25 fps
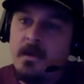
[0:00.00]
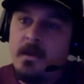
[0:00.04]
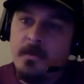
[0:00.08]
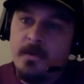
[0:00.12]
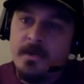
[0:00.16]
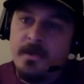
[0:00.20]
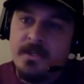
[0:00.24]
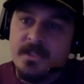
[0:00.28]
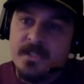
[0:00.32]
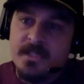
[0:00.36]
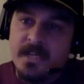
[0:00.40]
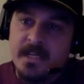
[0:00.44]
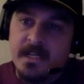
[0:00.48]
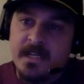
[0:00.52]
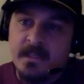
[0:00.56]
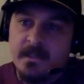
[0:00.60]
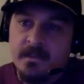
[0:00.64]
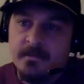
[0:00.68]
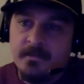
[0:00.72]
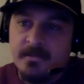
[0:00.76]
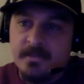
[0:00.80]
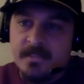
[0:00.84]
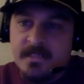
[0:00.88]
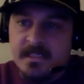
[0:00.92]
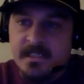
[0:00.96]
We just kind
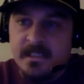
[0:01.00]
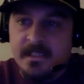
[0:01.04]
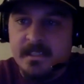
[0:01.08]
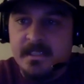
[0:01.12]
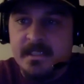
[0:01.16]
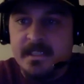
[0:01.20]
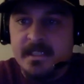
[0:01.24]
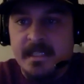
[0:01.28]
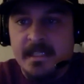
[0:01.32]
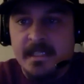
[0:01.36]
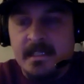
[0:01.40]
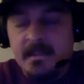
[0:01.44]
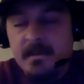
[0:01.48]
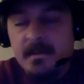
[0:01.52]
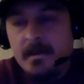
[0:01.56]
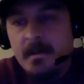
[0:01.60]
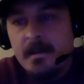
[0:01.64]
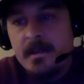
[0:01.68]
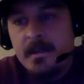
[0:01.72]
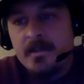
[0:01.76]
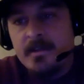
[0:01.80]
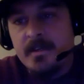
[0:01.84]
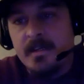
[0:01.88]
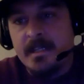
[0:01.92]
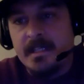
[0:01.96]
of facilitate
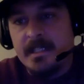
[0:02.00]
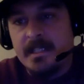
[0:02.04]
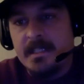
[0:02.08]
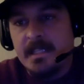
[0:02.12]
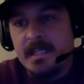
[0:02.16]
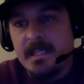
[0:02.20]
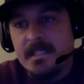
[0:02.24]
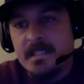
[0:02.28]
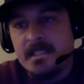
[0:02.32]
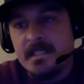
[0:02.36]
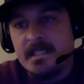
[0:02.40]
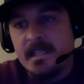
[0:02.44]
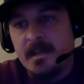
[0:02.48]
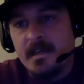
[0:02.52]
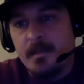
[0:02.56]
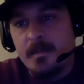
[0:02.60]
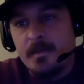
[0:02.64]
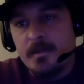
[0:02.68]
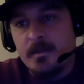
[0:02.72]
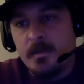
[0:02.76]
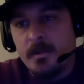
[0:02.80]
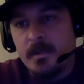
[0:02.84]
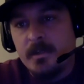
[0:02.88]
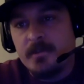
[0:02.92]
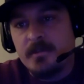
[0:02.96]
trying to get that set up
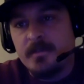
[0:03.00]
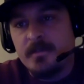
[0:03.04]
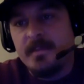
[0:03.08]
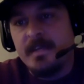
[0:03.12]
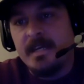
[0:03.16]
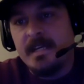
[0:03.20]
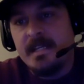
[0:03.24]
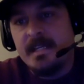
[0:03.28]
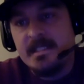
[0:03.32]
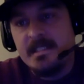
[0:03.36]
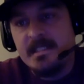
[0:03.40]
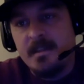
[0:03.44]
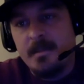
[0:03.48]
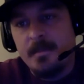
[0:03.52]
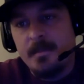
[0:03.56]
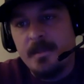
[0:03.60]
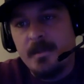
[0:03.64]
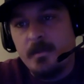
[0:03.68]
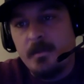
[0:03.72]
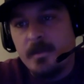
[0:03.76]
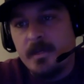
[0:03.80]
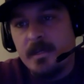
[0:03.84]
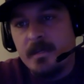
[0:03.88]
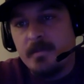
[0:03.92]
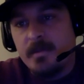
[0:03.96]
as well. So if that's
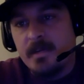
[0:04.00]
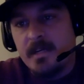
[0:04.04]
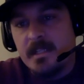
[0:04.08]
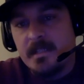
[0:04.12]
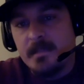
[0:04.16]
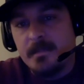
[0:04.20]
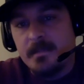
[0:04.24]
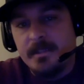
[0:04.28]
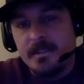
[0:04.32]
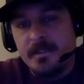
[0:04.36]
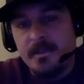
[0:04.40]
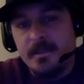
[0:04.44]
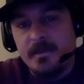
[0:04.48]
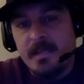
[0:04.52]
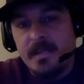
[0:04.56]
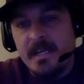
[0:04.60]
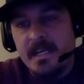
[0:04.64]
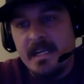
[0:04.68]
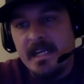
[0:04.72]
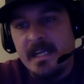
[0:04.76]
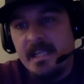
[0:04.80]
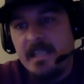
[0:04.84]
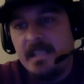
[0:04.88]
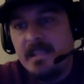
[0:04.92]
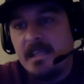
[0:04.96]
something, we could possibly do that.
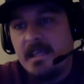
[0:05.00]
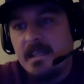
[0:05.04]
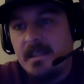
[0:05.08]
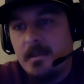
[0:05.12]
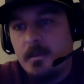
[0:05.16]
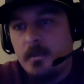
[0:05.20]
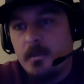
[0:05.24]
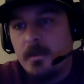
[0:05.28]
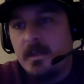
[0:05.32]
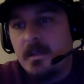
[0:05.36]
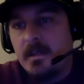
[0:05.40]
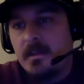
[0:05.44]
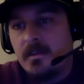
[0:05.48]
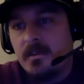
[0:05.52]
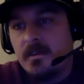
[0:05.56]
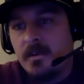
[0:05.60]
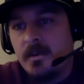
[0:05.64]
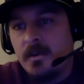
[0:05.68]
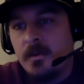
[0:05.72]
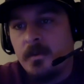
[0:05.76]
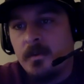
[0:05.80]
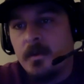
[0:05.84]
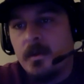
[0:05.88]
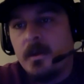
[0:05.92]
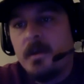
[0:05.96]
Anything that we can do